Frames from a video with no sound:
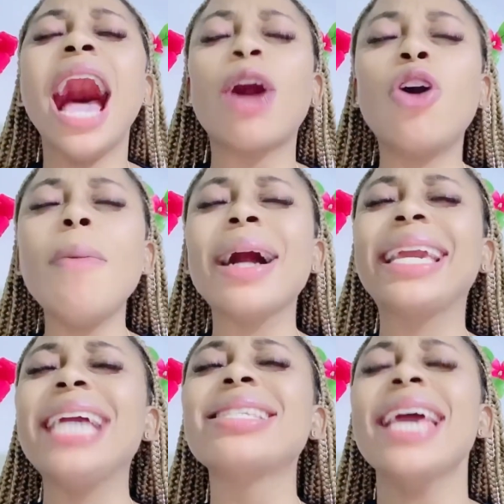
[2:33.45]
I come
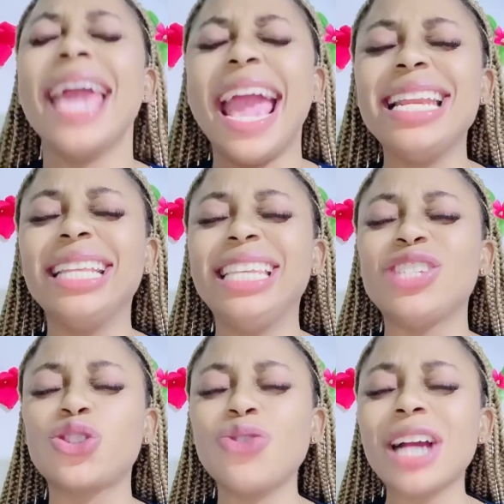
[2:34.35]
against any
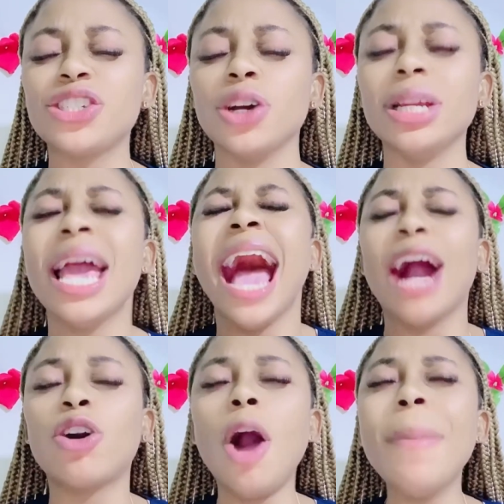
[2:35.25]
distraction.
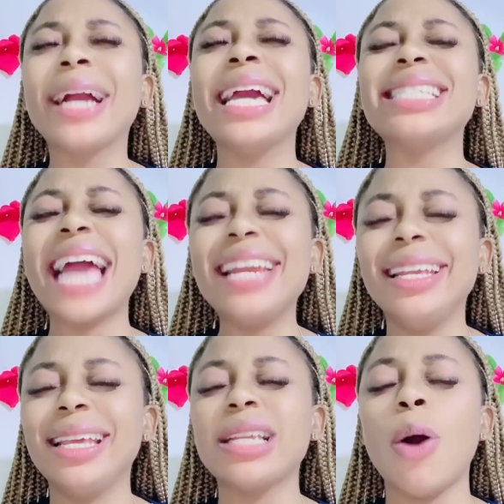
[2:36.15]
I come against
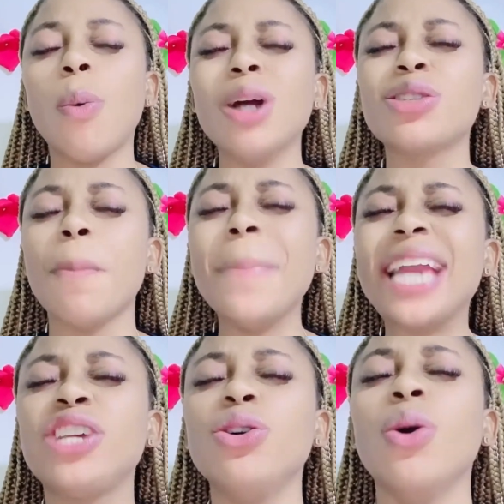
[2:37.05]
anything that will want to
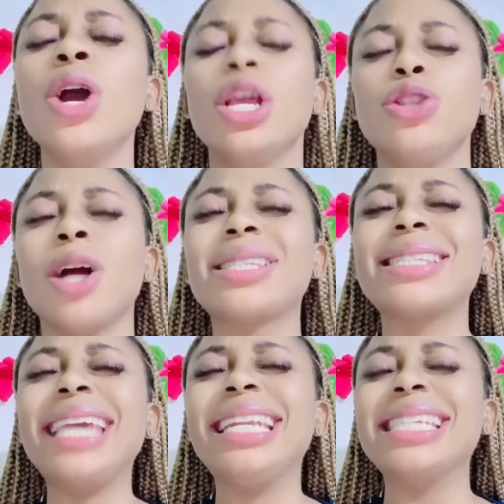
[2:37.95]
make you not
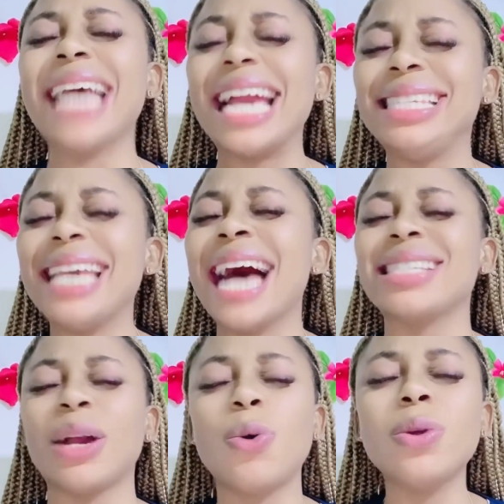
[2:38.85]
see this idea
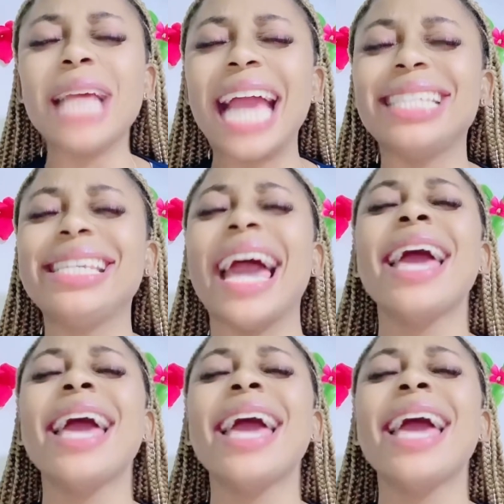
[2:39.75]
as a good idea